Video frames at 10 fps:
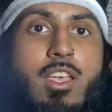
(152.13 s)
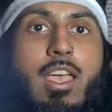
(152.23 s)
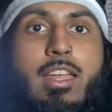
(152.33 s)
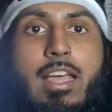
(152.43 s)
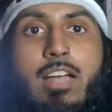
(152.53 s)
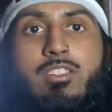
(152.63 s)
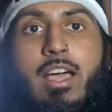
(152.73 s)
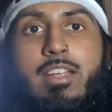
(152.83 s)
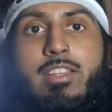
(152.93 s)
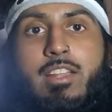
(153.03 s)
and how to
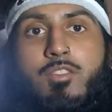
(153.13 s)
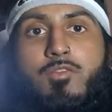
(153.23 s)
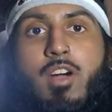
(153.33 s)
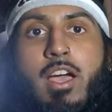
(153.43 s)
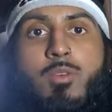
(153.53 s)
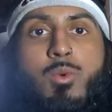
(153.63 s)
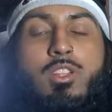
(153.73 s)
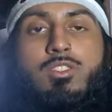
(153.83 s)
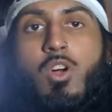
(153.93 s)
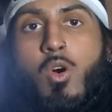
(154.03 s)
identify when
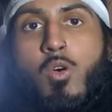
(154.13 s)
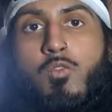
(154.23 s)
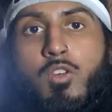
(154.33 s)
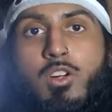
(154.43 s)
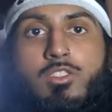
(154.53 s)
it's over,